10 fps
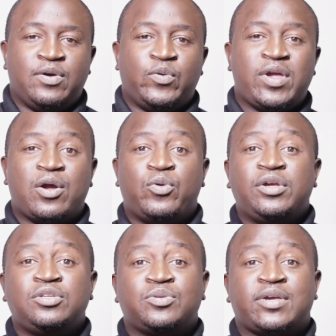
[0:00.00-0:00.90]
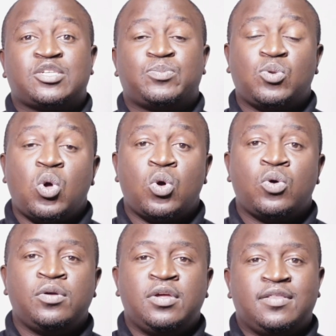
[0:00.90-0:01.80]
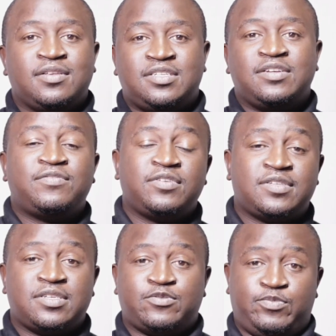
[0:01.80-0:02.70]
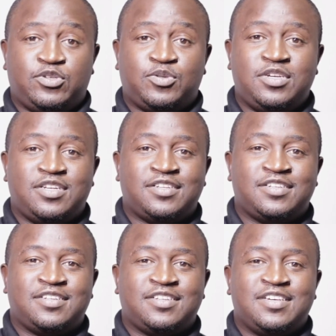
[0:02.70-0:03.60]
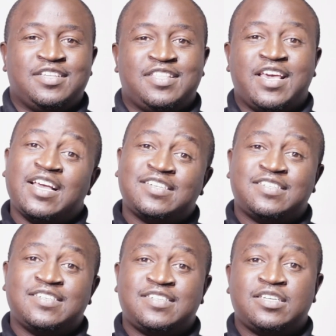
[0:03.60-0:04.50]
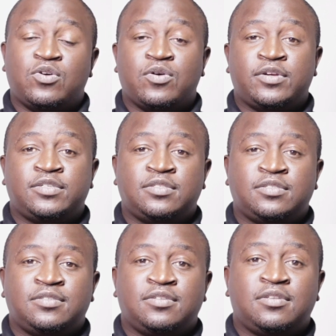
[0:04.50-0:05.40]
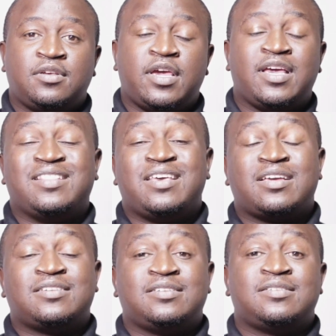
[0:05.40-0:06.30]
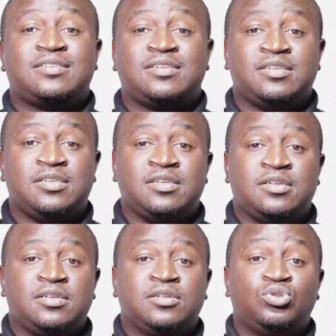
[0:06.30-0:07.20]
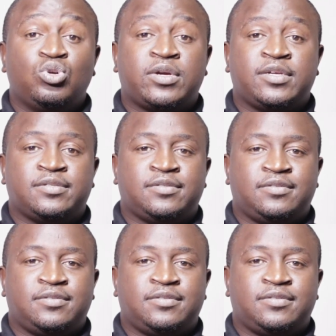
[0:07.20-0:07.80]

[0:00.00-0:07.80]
we are going to explore the differences between the X D C coin and the X D C E token.